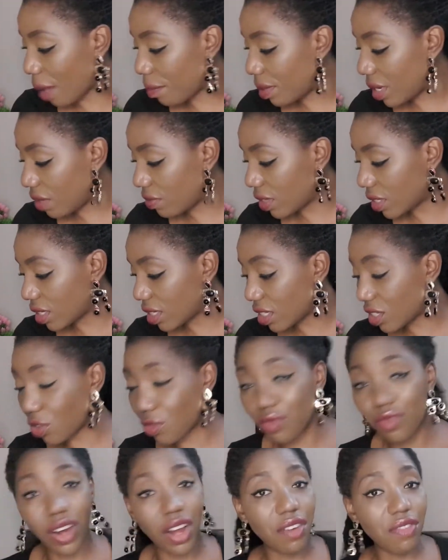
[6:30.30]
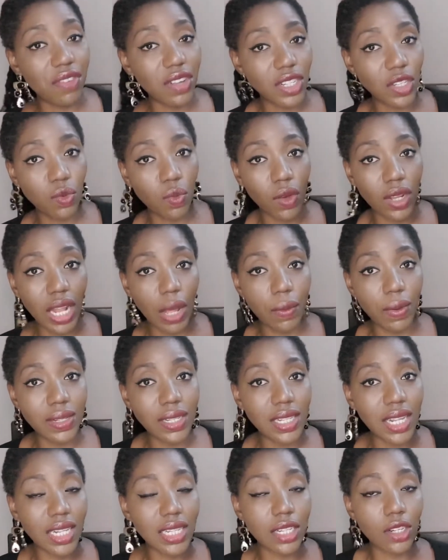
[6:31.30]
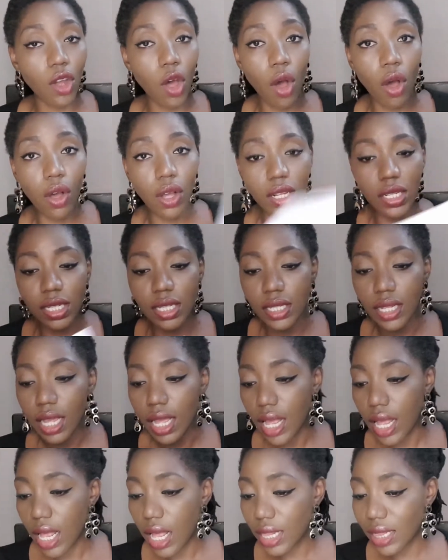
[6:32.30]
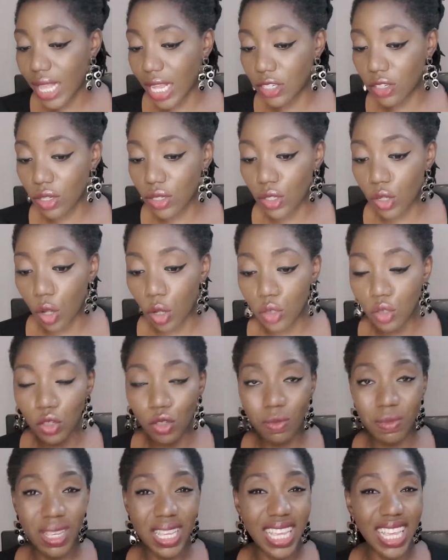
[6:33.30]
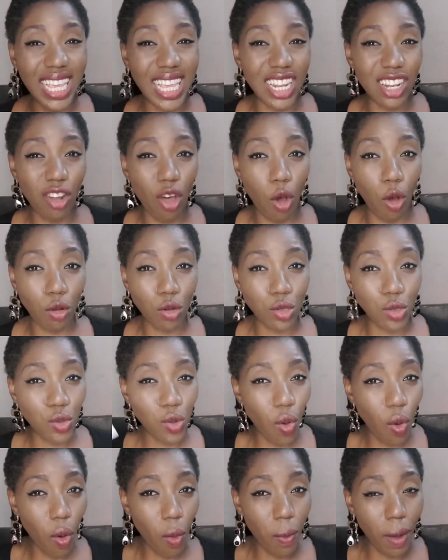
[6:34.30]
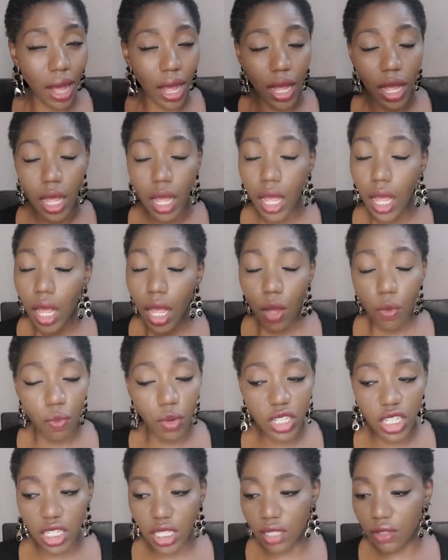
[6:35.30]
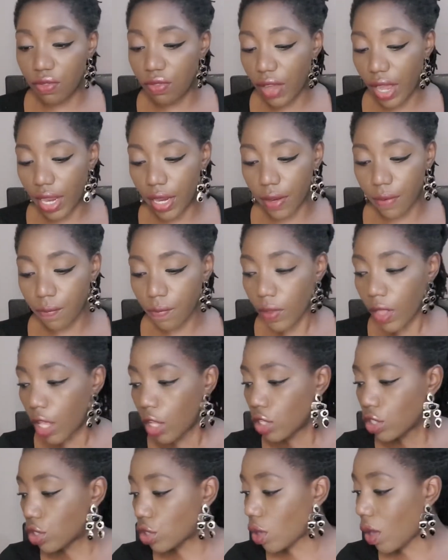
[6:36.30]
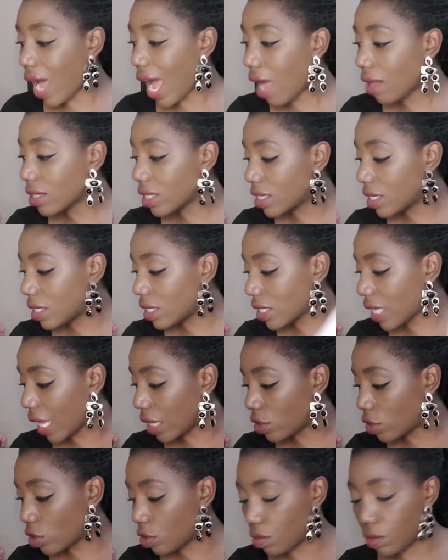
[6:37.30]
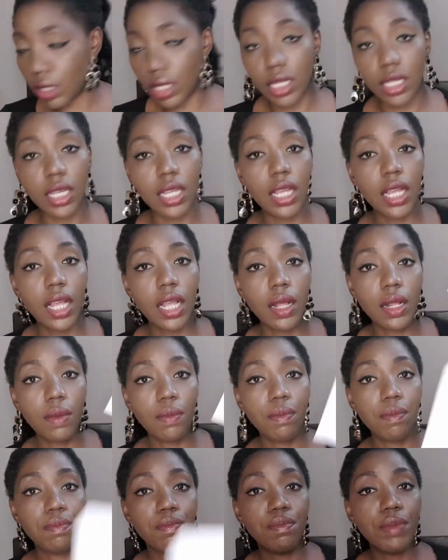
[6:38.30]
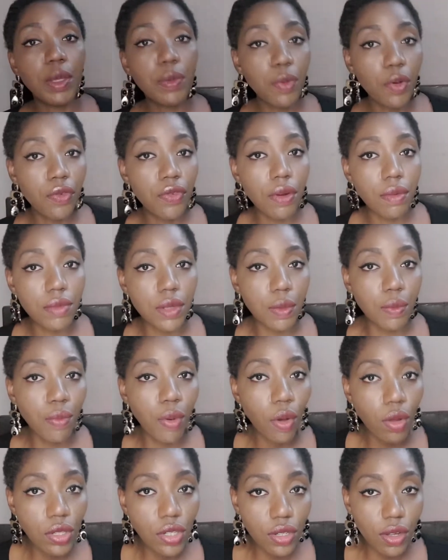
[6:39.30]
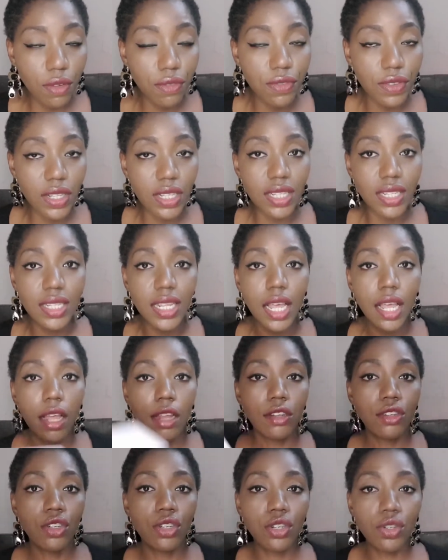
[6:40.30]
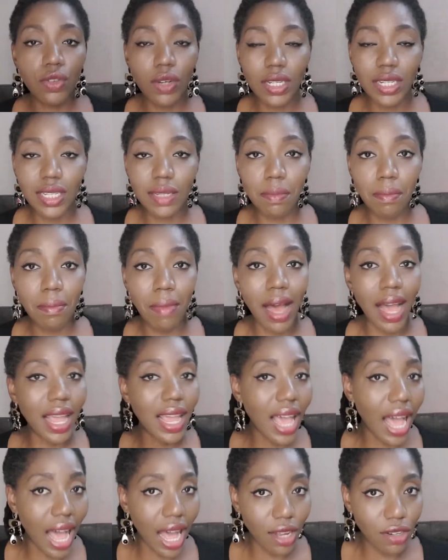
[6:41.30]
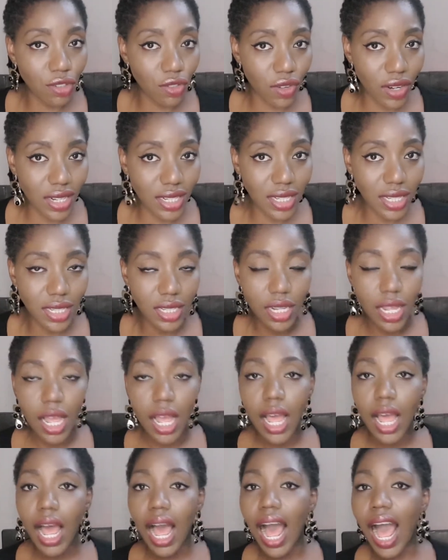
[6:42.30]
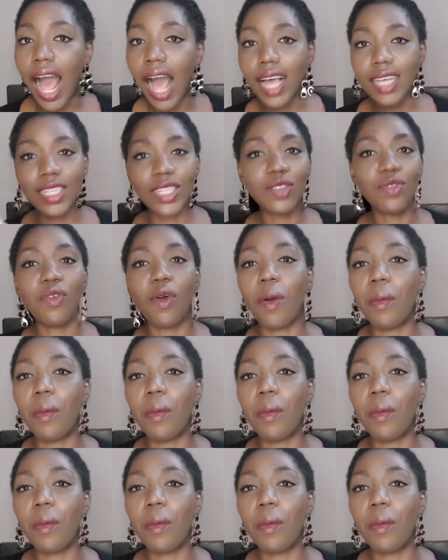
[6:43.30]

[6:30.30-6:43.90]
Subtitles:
believe this is the very first one that was sent in August that just got to me in October, which is fine. So how did this get to me? People from the post office traced my address, asked for